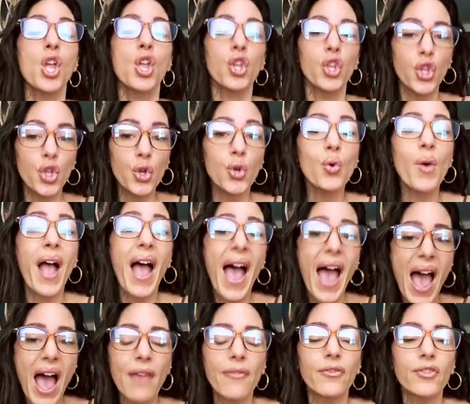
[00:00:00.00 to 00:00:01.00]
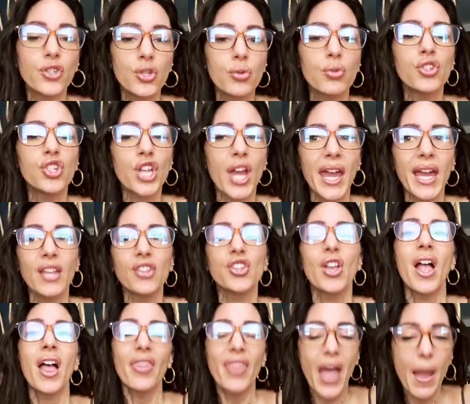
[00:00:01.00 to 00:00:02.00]
you have to change
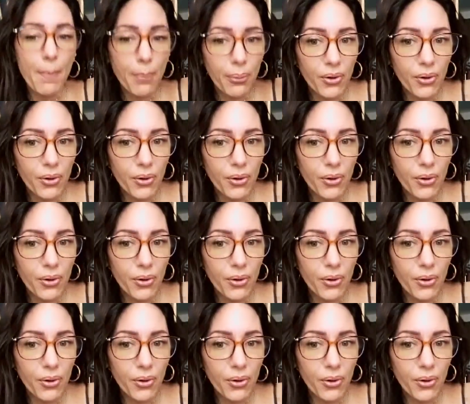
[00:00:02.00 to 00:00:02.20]
that